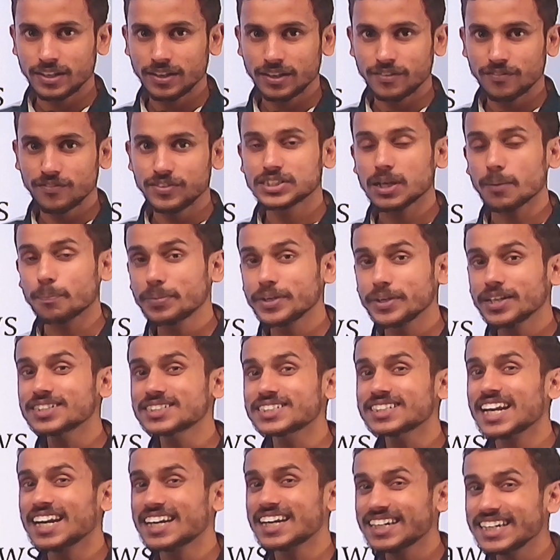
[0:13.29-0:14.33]
which appears
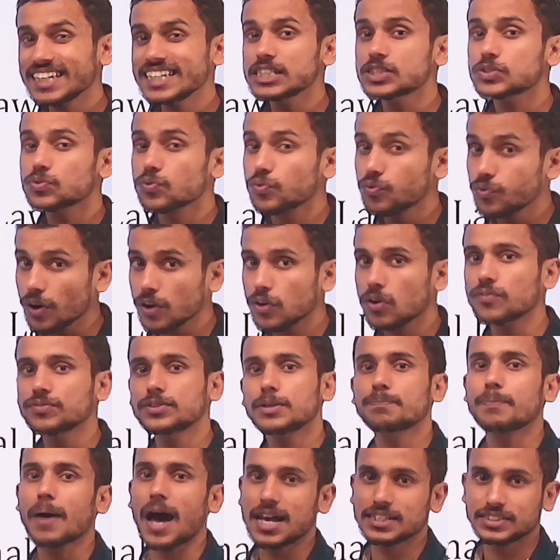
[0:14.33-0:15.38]
in at least one of the
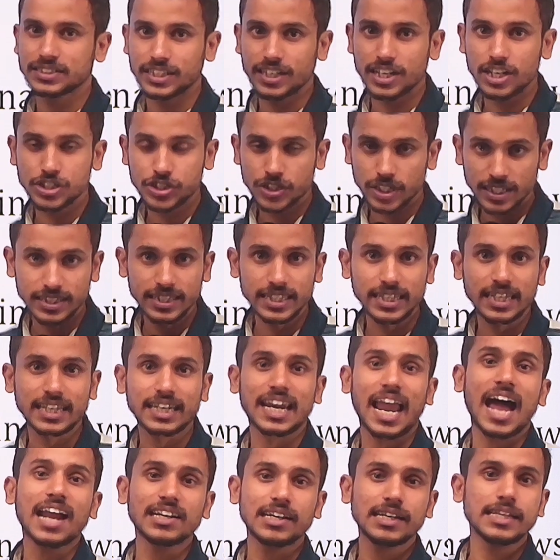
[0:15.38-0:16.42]
passage in the
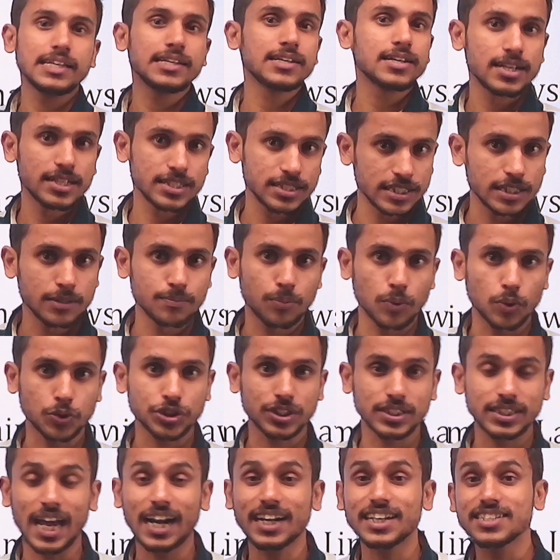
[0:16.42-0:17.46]
CLAT legal reasoning
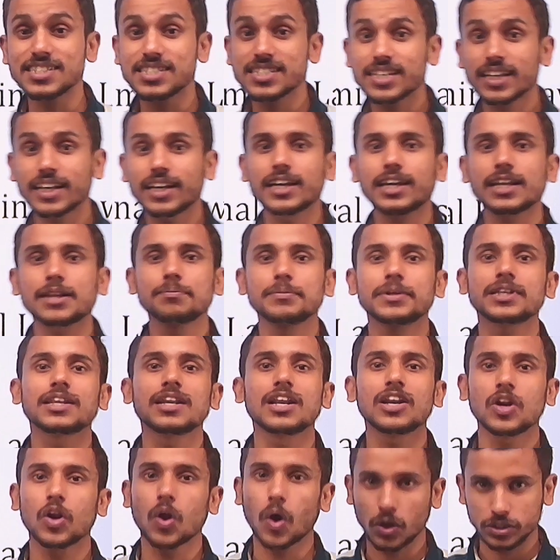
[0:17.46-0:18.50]
portion, that is
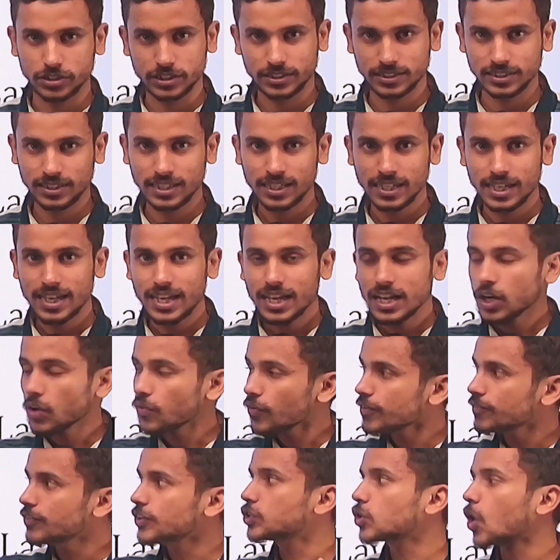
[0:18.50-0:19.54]
criminal laws. Now
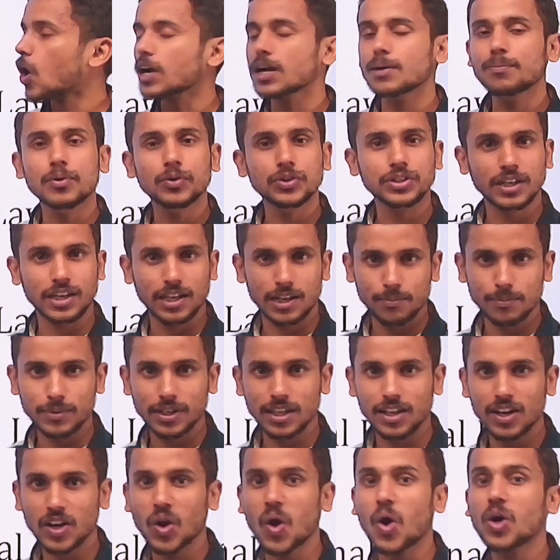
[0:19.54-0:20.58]
when we talk about
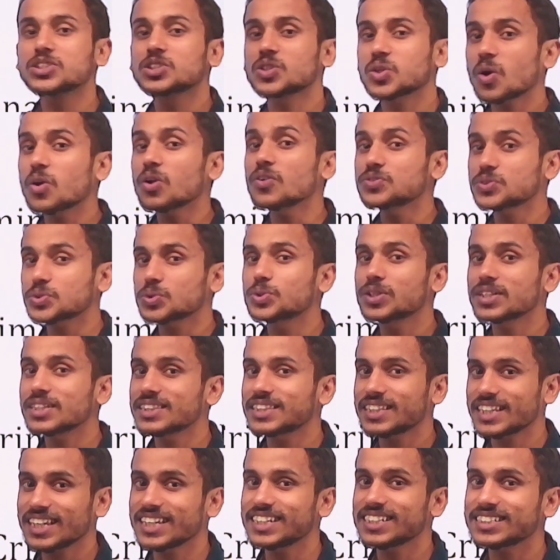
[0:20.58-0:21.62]
criminal laws, a lot of
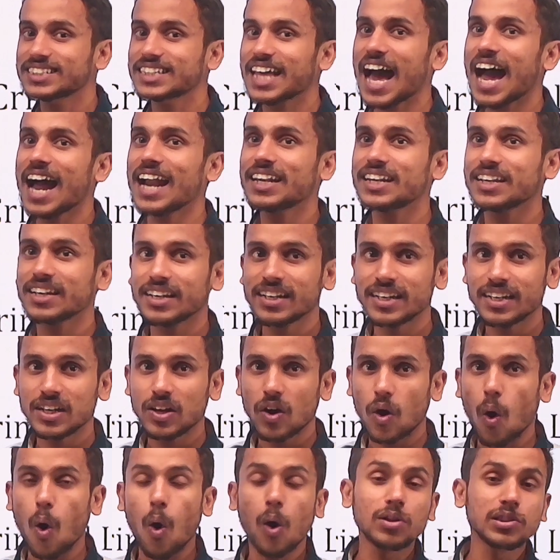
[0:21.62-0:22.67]
students think that
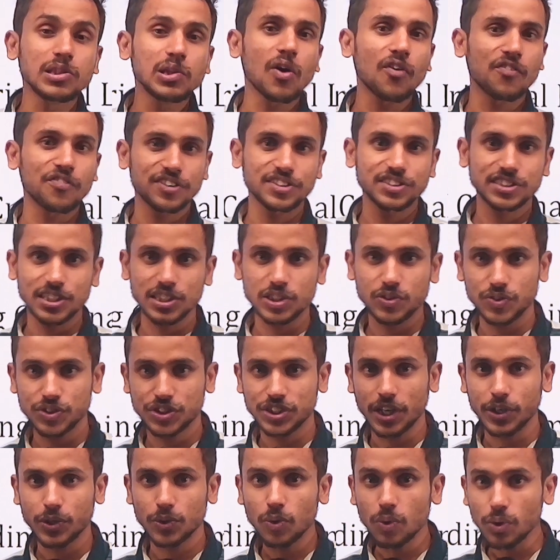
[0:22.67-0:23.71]
all the offences which
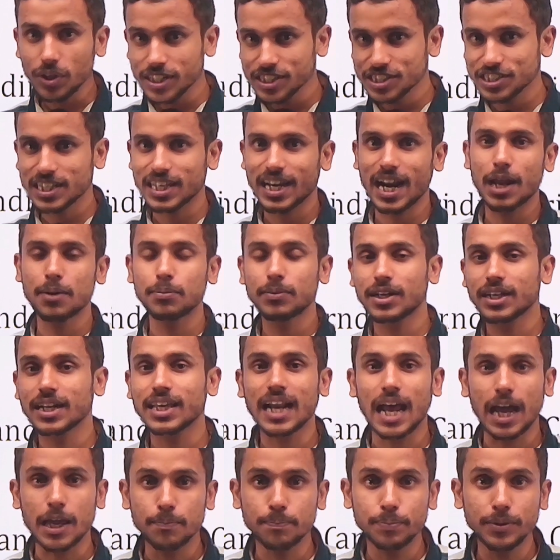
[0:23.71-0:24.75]
are described under
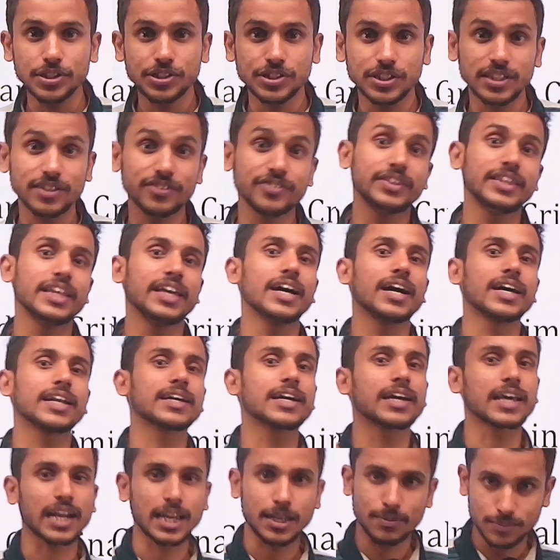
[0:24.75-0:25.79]
IPC, they are
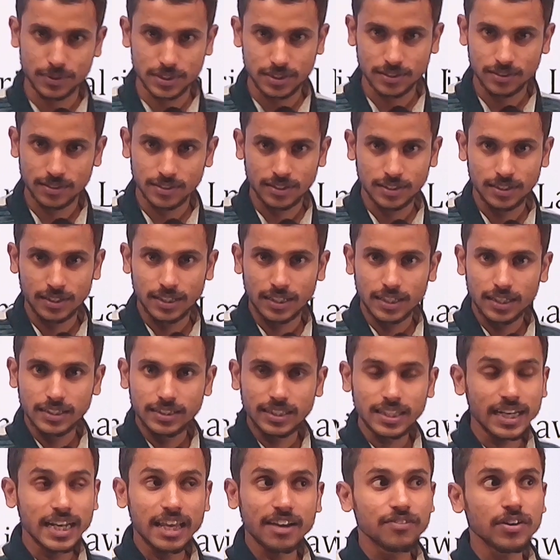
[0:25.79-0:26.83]
crimes.
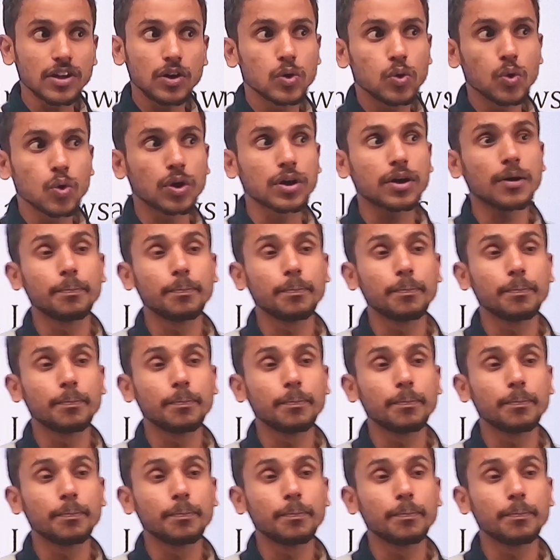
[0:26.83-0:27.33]
They never look